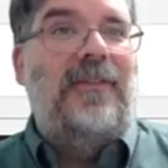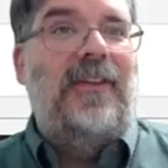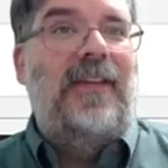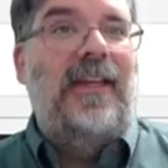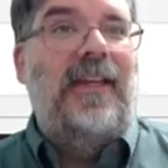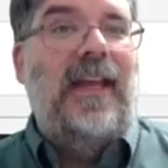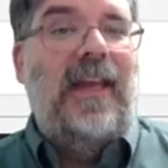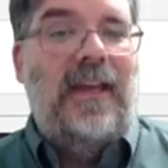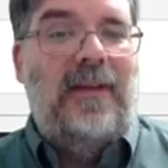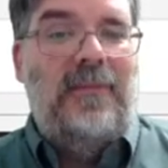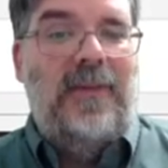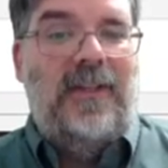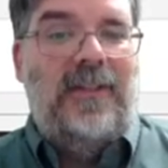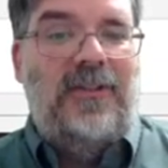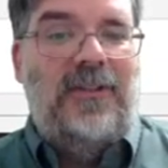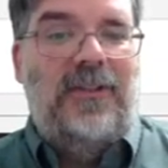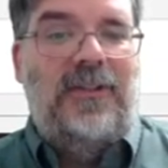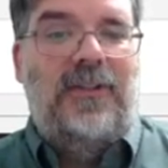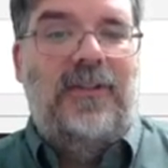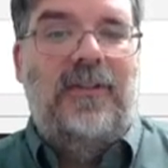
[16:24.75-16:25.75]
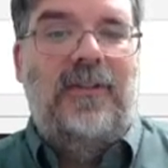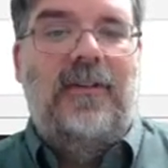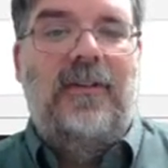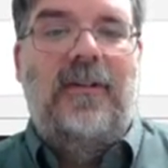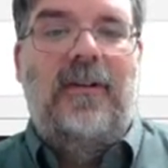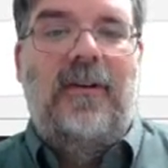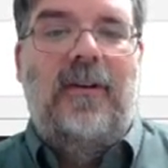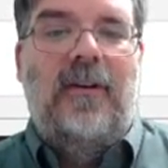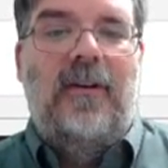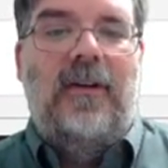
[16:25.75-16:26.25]
the image,
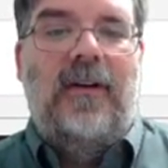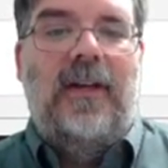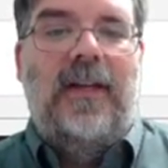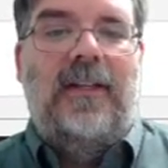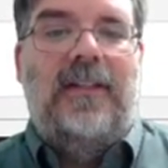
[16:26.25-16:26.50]
right?